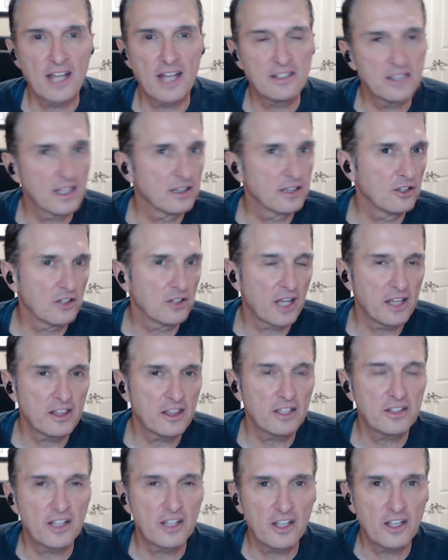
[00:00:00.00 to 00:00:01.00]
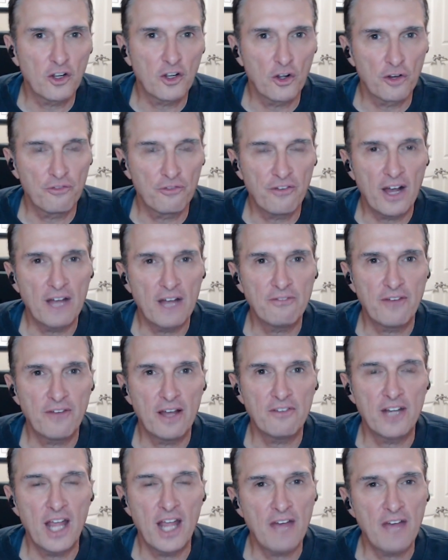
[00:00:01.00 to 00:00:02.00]
And I said, look, I think they could go to
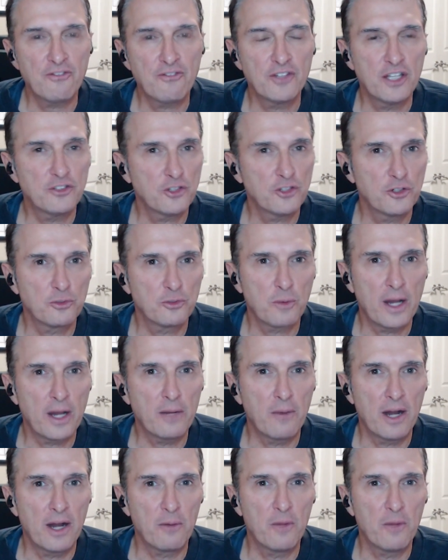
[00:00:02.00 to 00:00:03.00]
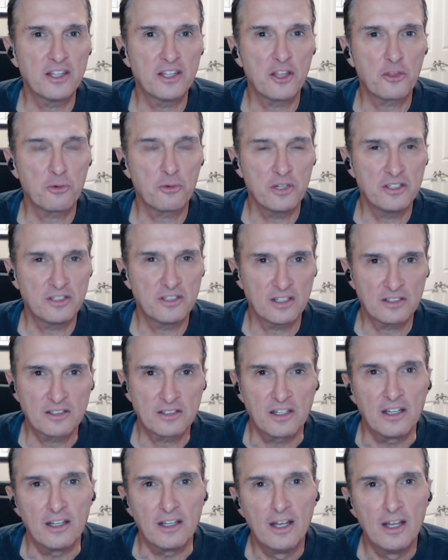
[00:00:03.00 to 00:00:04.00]
5.5. And they turned right around and went to
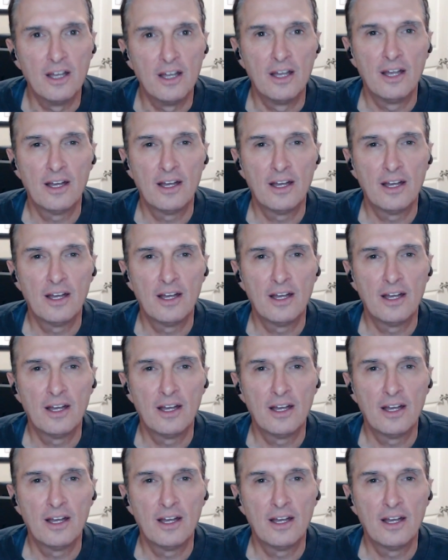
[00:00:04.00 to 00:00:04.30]
360.